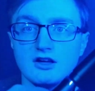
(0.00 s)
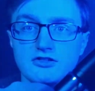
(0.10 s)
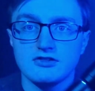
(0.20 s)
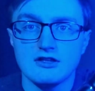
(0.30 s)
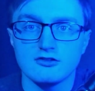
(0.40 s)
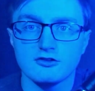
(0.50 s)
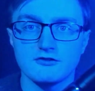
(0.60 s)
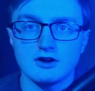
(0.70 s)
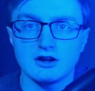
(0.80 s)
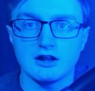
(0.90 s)
I think that looks
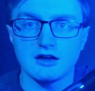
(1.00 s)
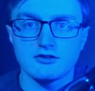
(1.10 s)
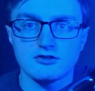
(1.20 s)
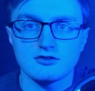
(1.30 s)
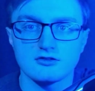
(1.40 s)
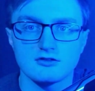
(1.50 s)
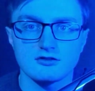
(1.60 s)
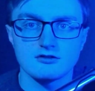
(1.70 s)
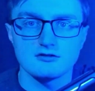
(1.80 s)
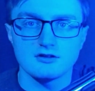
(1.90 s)
very nice
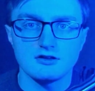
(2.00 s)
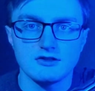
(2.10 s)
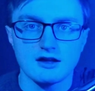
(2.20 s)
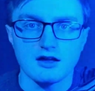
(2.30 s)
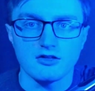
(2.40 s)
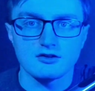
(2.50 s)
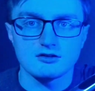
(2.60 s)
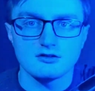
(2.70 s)
in that color.